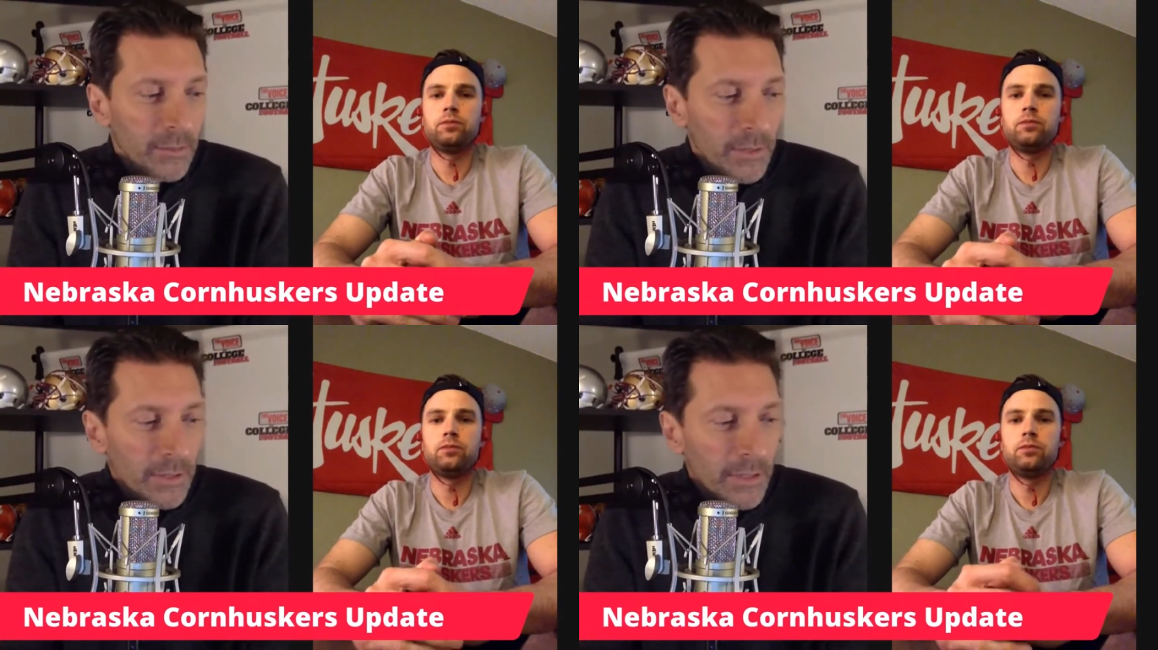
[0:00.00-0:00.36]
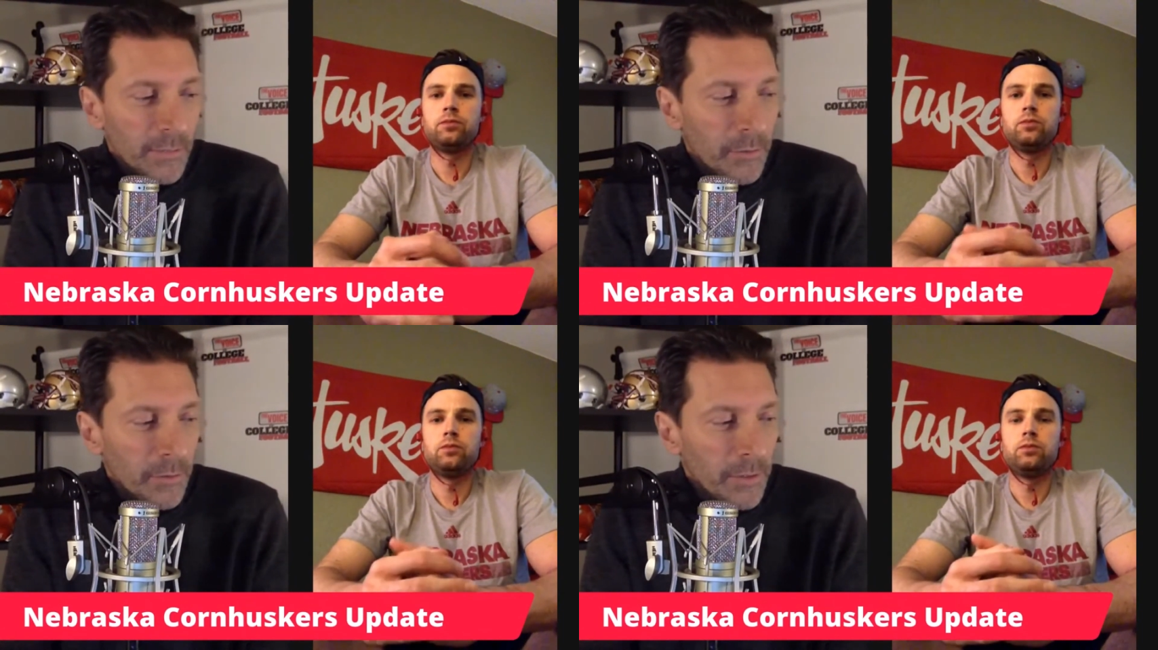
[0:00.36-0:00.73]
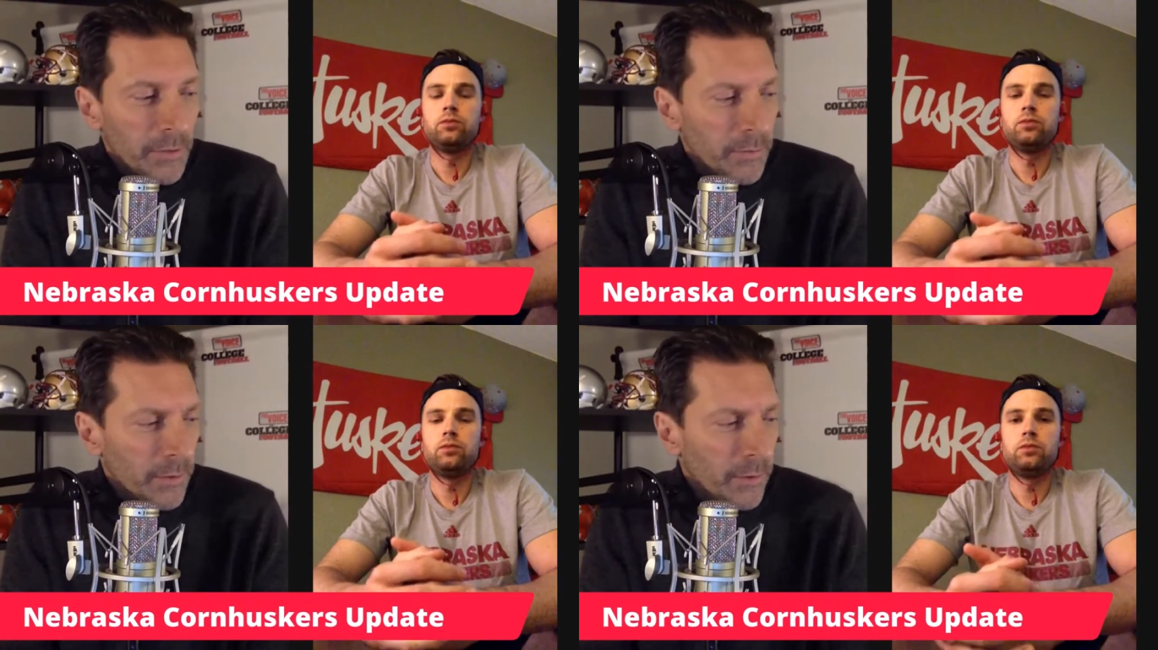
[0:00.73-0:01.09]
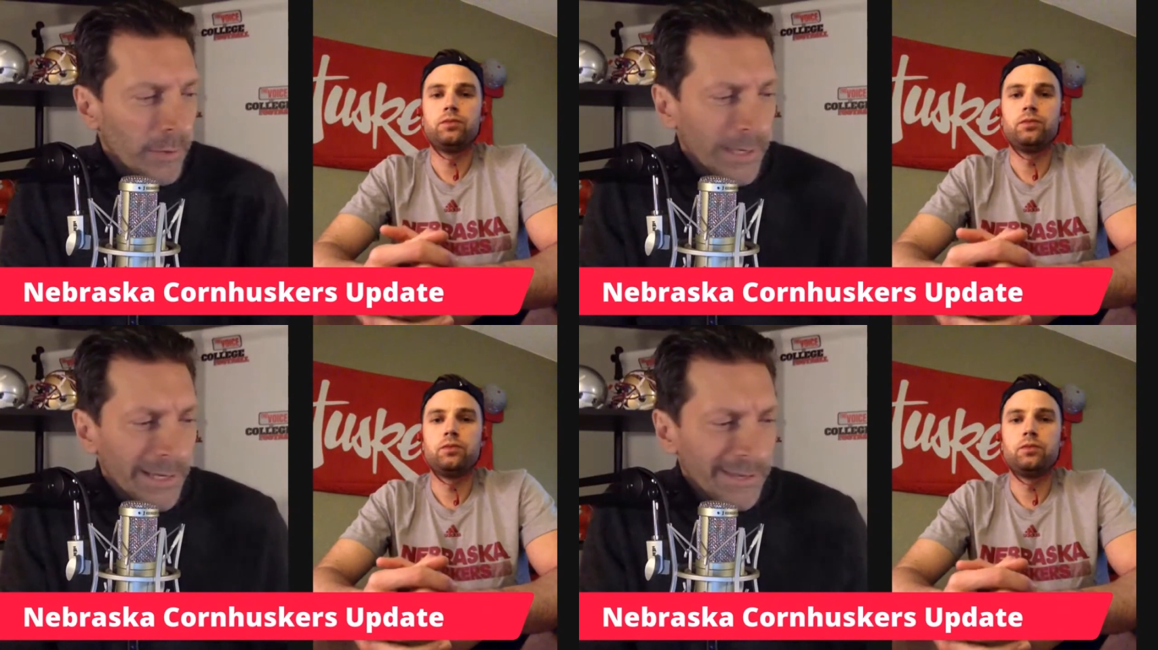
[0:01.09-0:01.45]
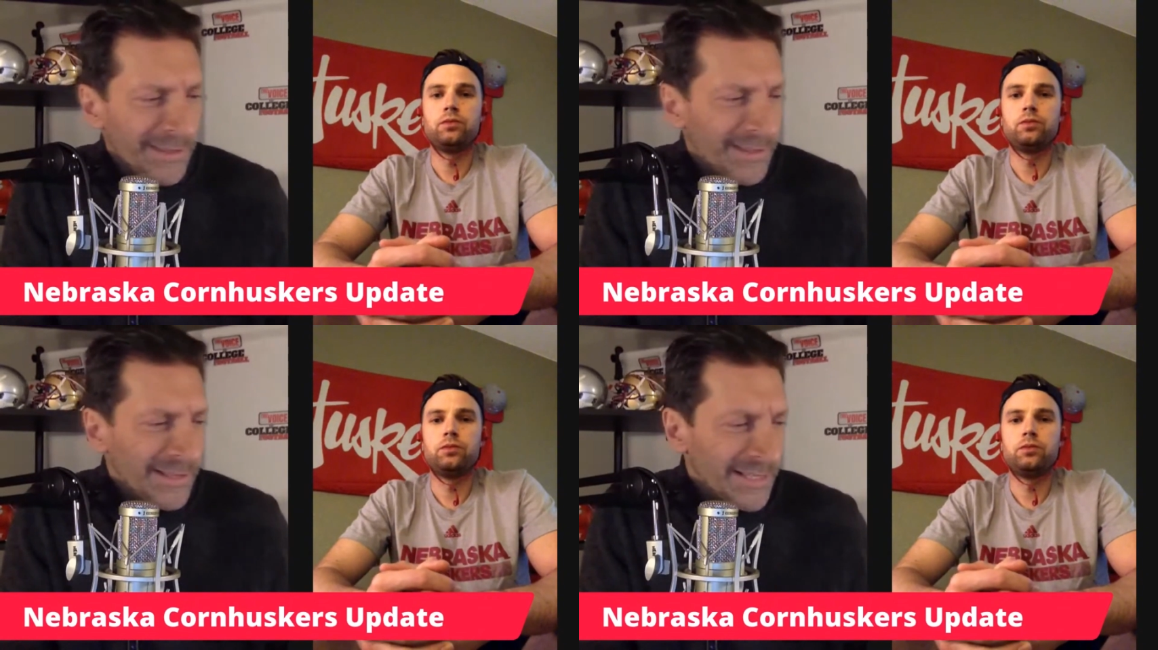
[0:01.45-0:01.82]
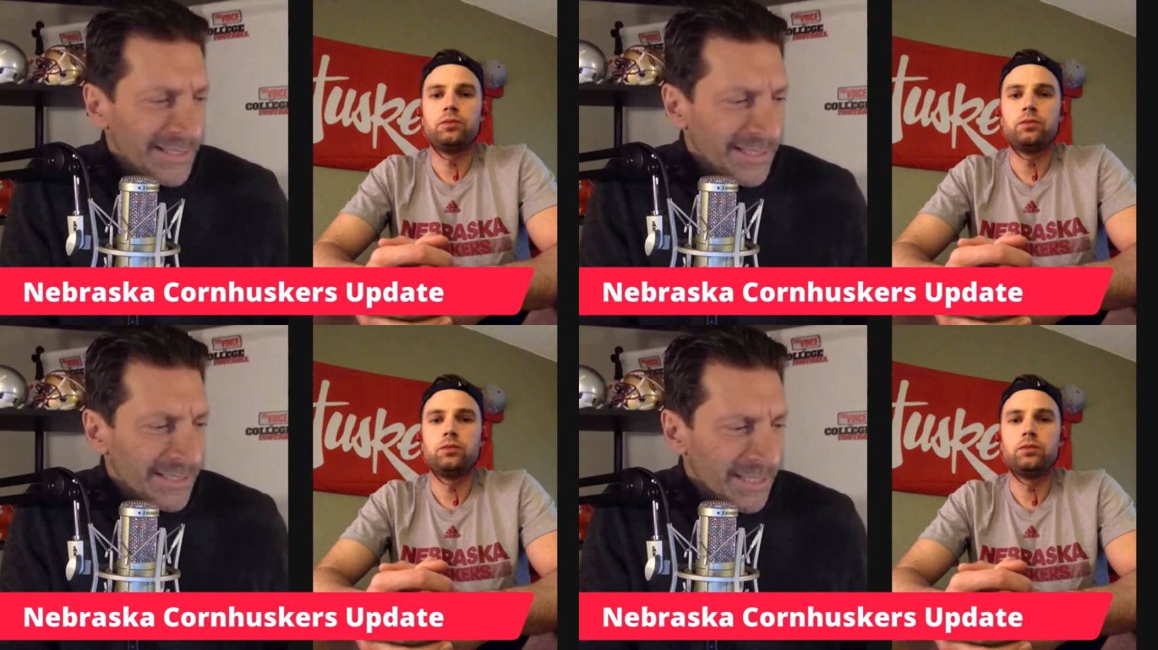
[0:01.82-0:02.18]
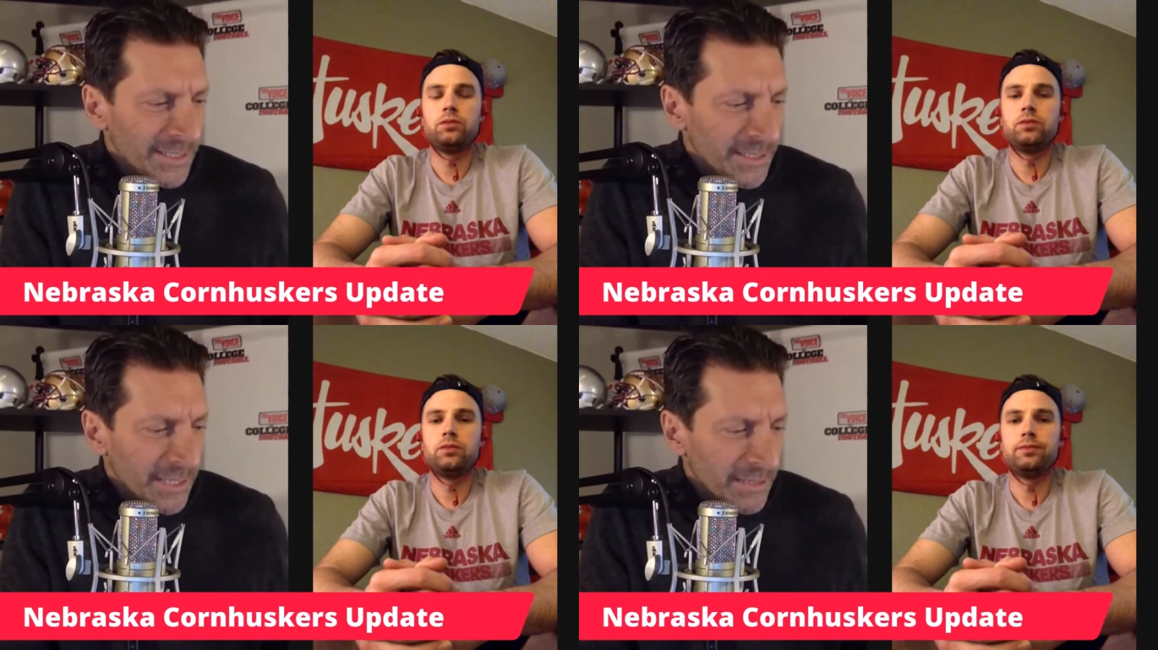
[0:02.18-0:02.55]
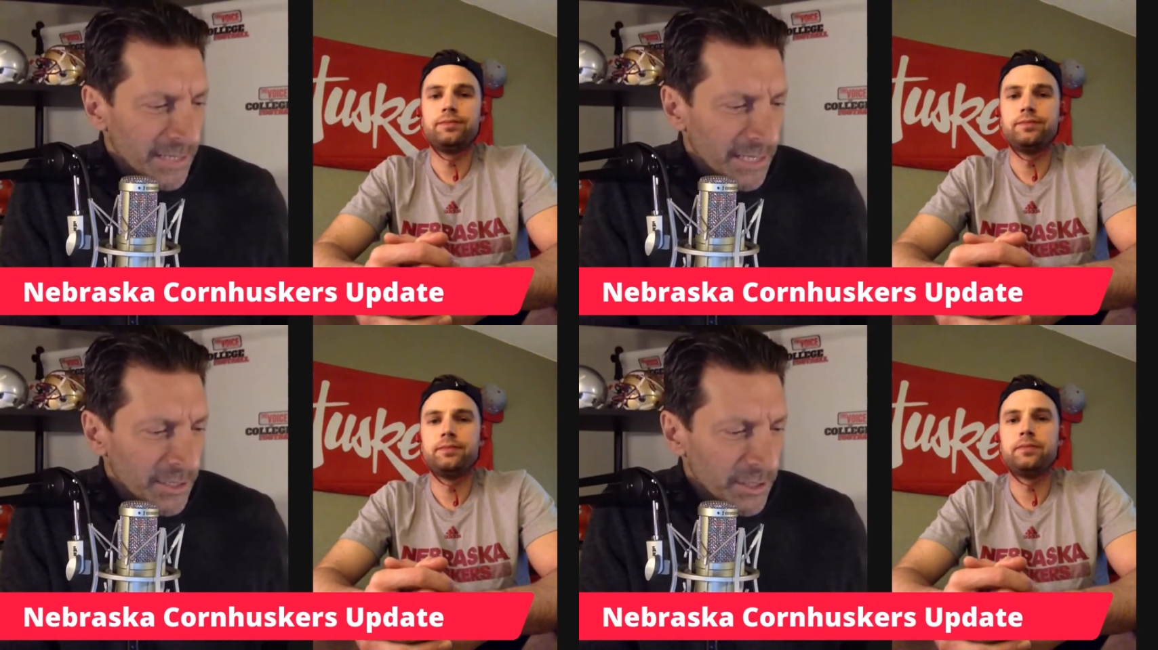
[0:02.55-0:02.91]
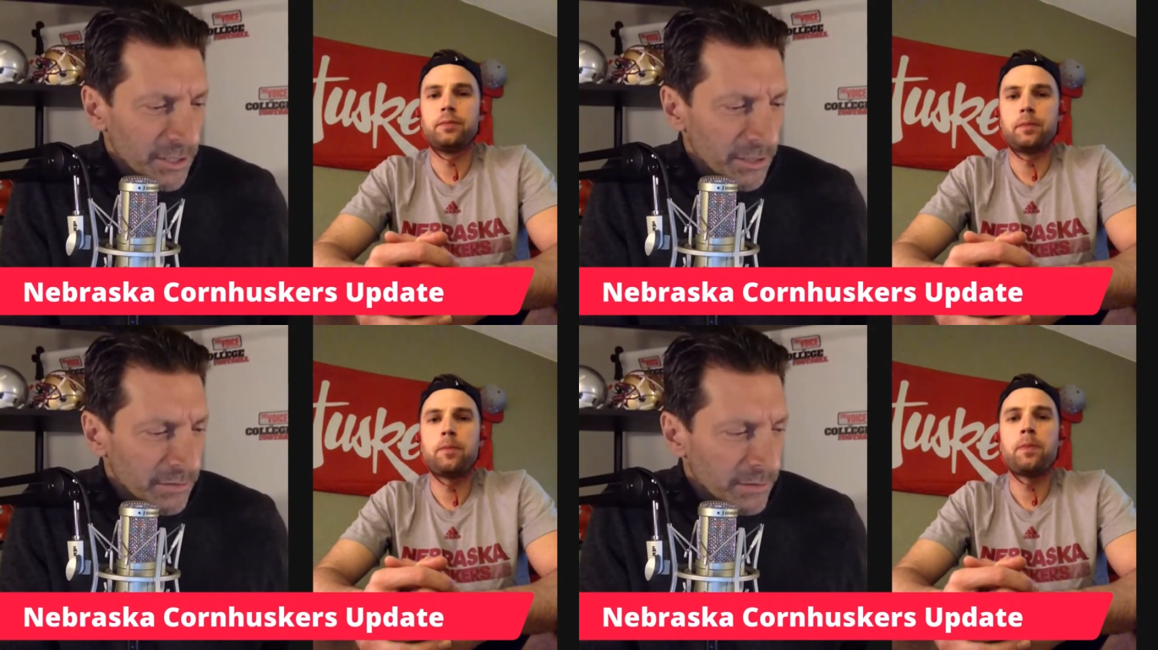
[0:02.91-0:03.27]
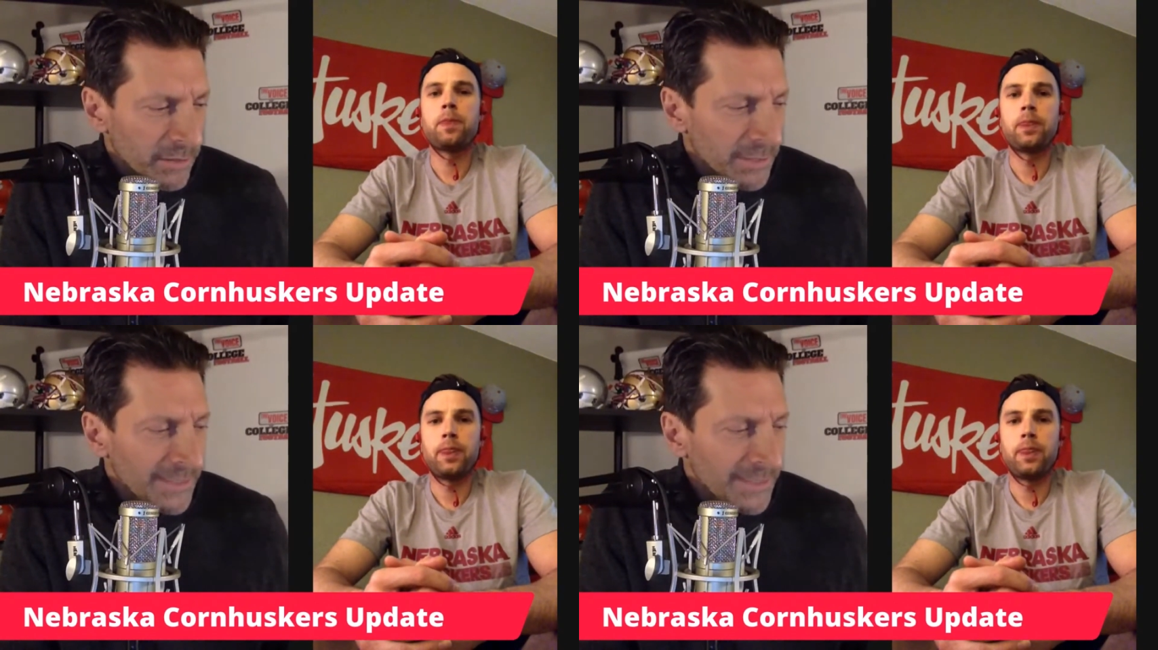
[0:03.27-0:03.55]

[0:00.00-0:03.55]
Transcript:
Speaker 1: who ended up only throwing I think like six touchdowns last year.